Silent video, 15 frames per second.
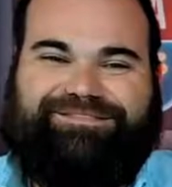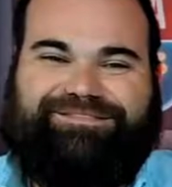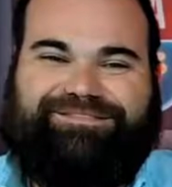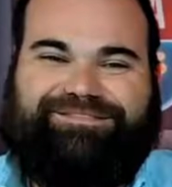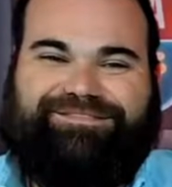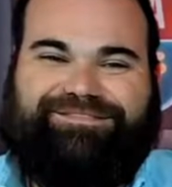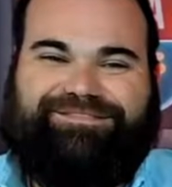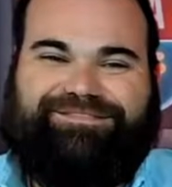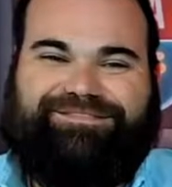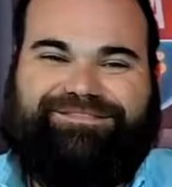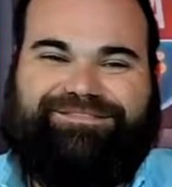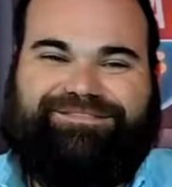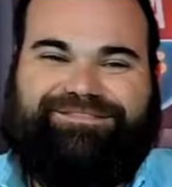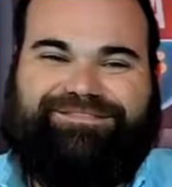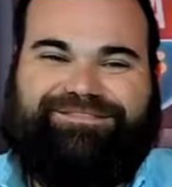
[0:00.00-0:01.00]

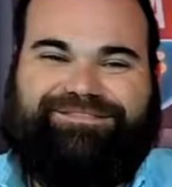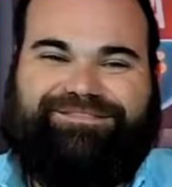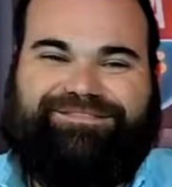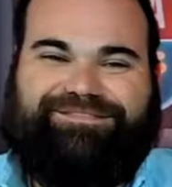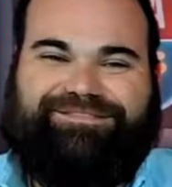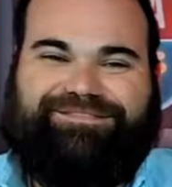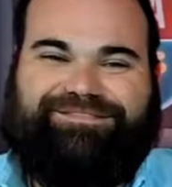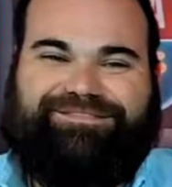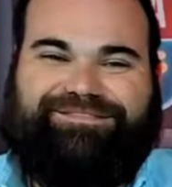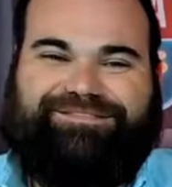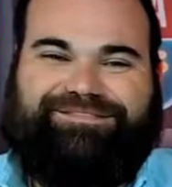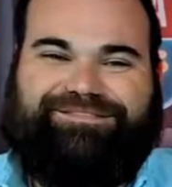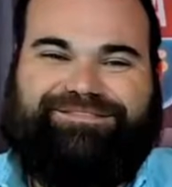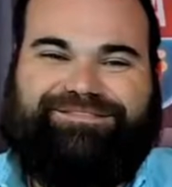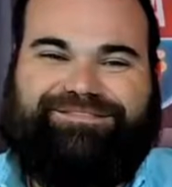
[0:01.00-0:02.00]

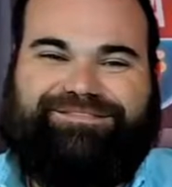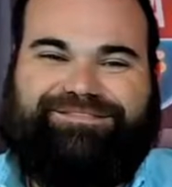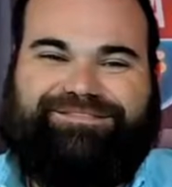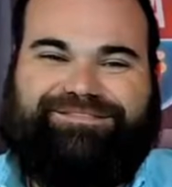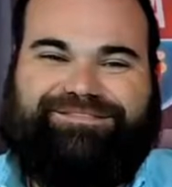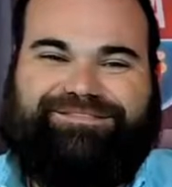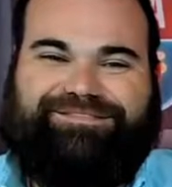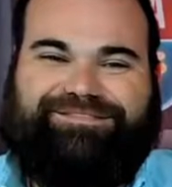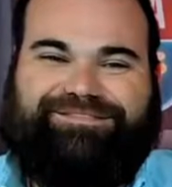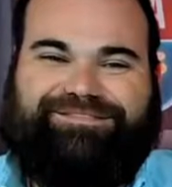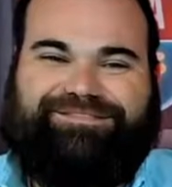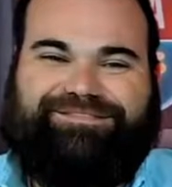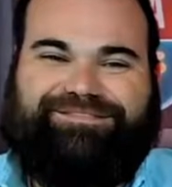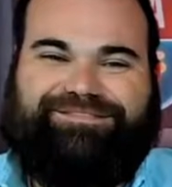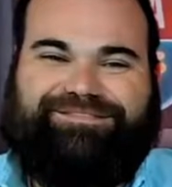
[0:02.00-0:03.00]

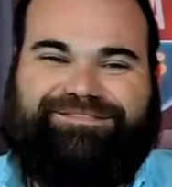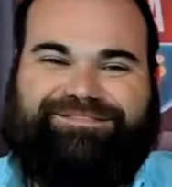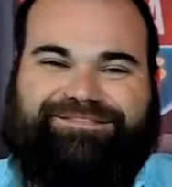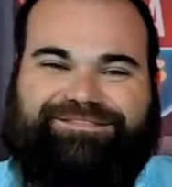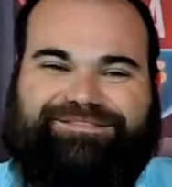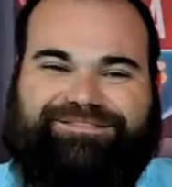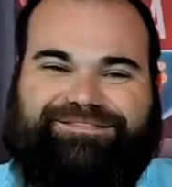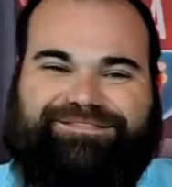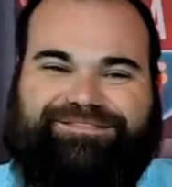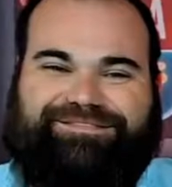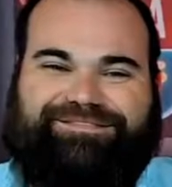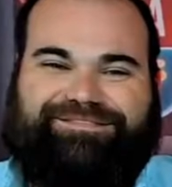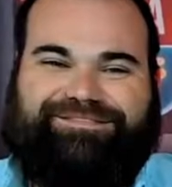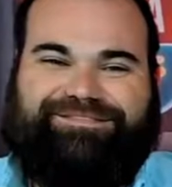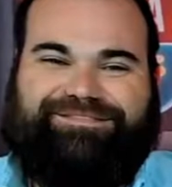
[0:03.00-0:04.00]
No words are spoken by the person on screen.